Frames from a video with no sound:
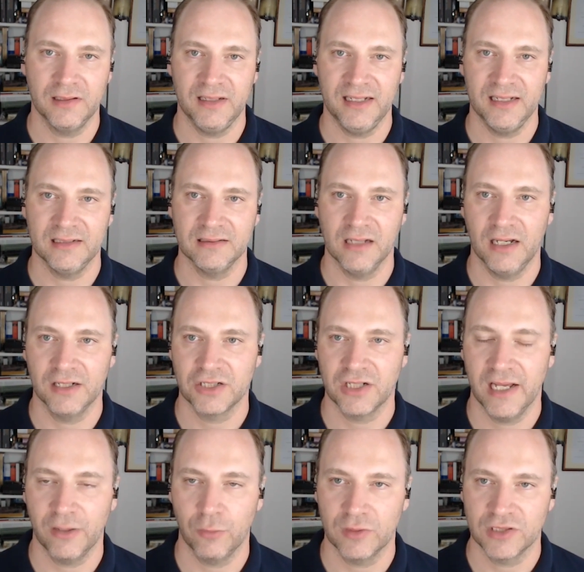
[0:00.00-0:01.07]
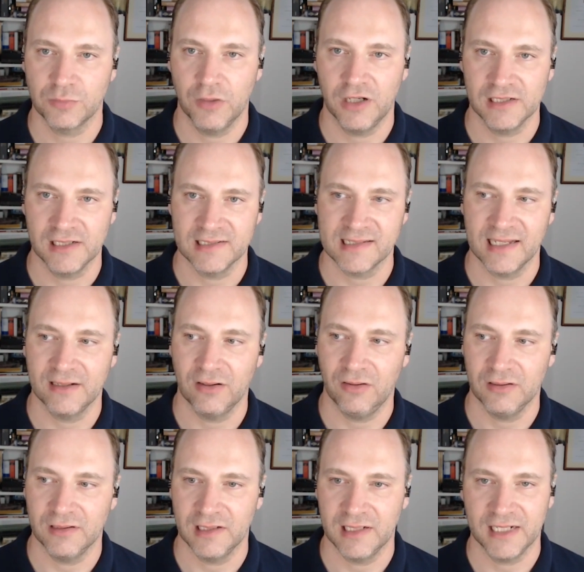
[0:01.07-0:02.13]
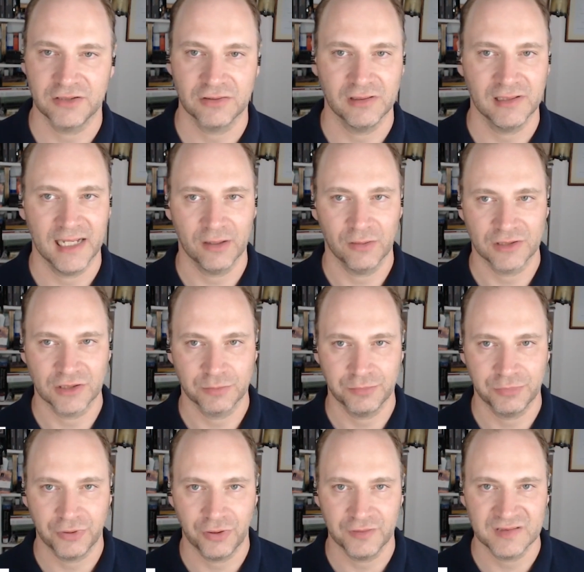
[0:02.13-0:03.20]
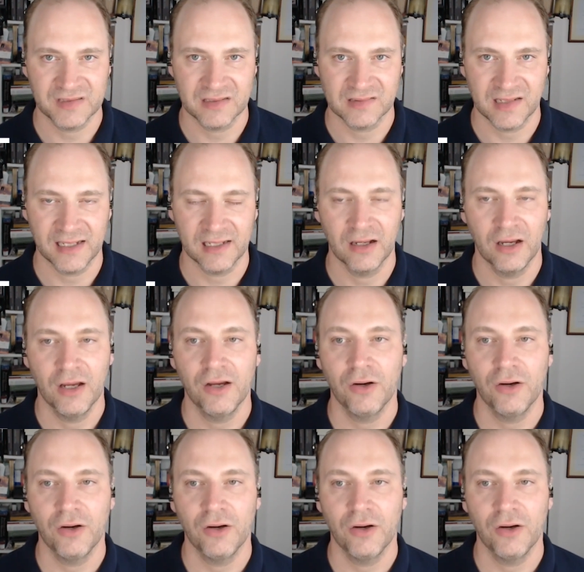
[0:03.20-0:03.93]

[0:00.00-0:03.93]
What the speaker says: the large language models and all the natural language processing